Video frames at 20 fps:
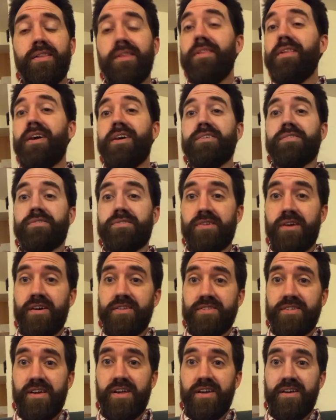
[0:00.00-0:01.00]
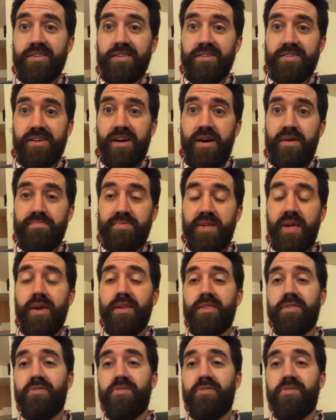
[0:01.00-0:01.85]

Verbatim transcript: like Scott said at the top, day